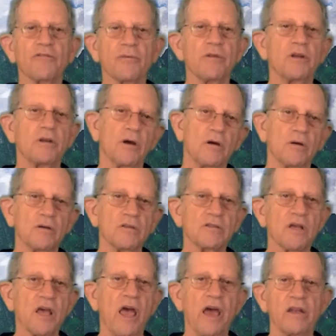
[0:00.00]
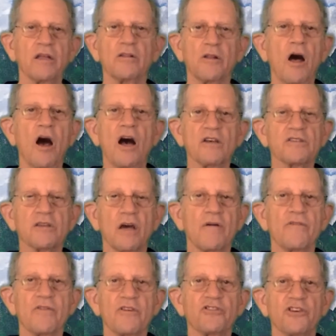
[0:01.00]
from the nose and a loss
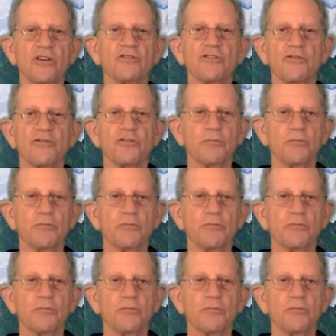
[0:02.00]
of the sense of